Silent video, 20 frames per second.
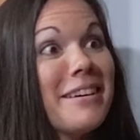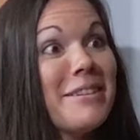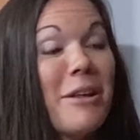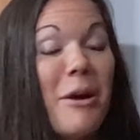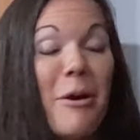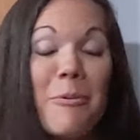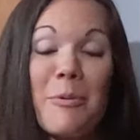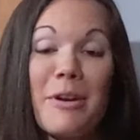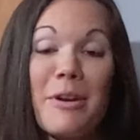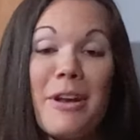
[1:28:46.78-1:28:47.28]
subject.
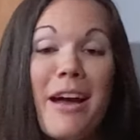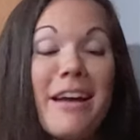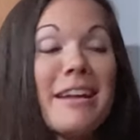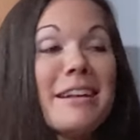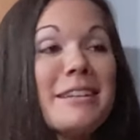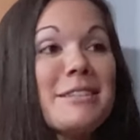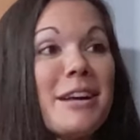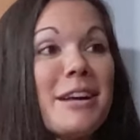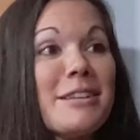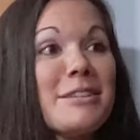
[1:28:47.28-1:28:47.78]
No, right, we're not
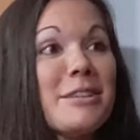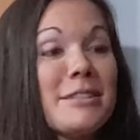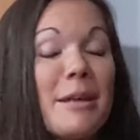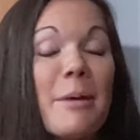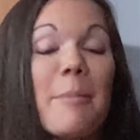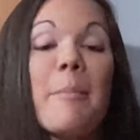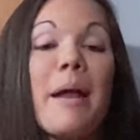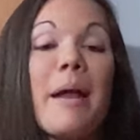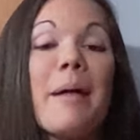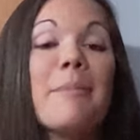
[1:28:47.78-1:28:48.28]
going to touch this
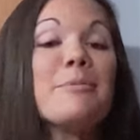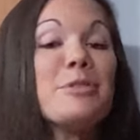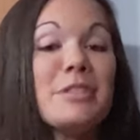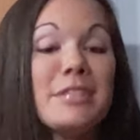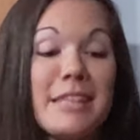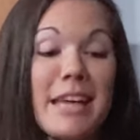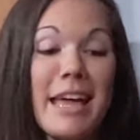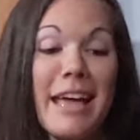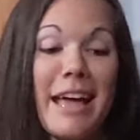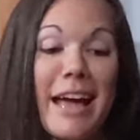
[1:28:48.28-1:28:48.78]
up. But I'm
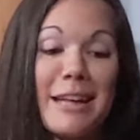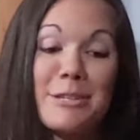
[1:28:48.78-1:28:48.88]
just saying,